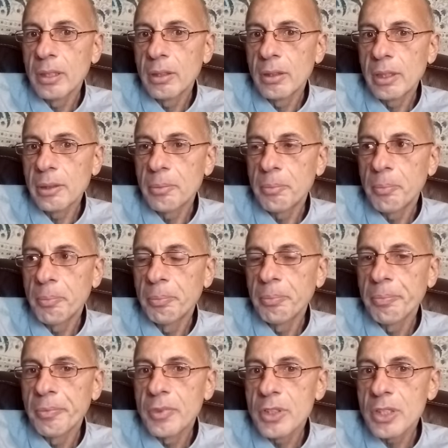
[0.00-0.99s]
Right?
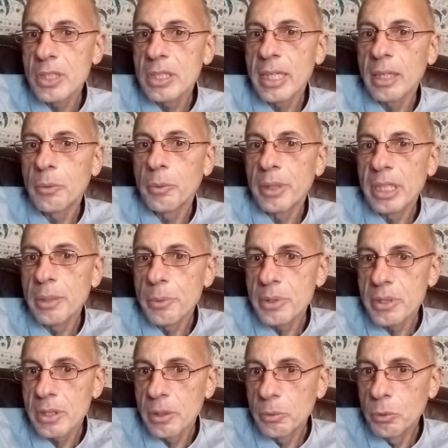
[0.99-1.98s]
Just like when he
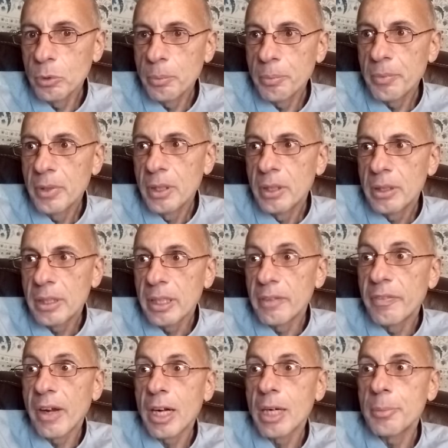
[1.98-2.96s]
was in the womb, the
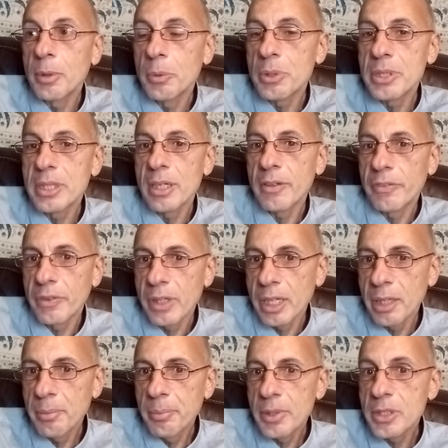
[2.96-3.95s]
environment was there for
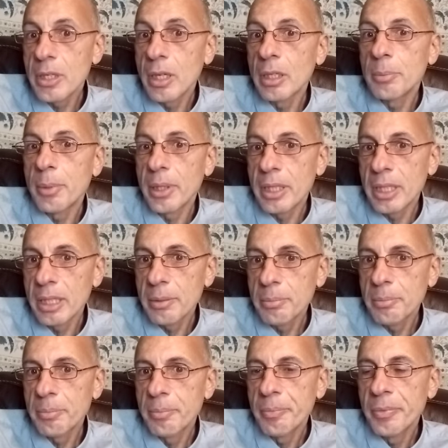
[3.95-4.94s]
him, it's all about
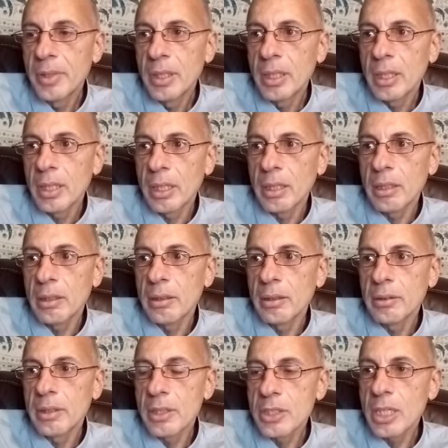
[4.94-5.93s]
him. Uh,
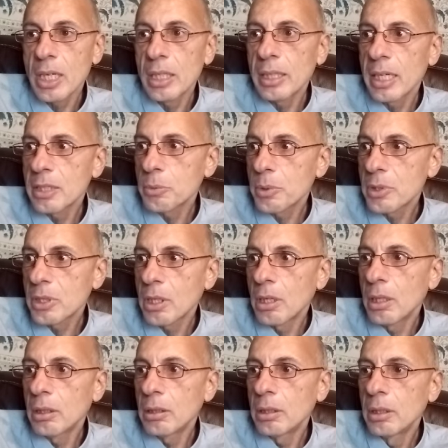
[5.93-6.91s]
the child has what's
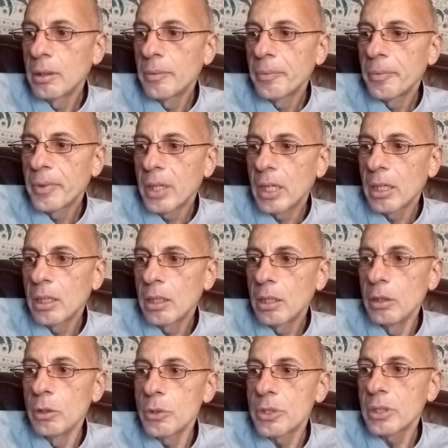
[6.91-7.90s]
called uh,
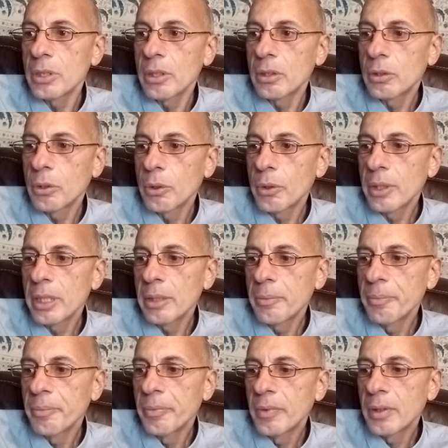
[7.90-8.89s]
hallucinatory
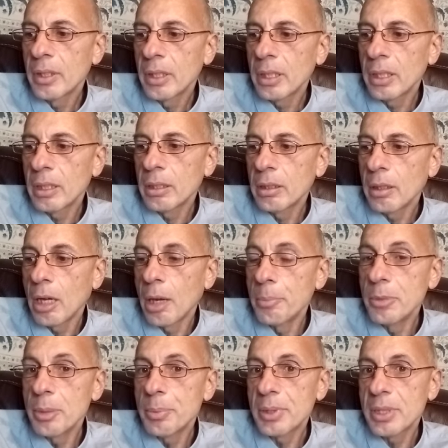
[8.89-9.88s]
uh,
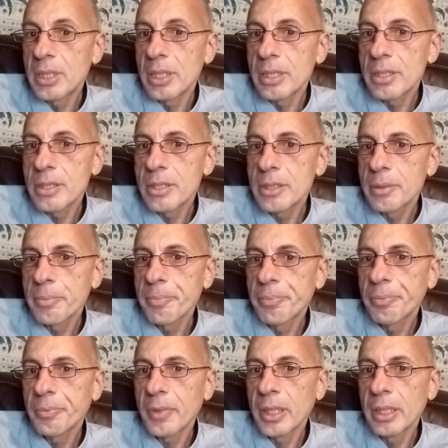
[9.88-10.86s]
omnipotence,
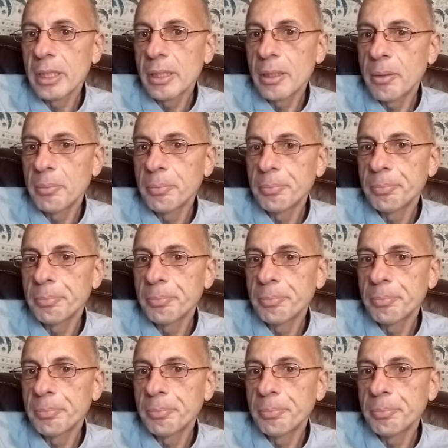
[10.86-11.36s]
um,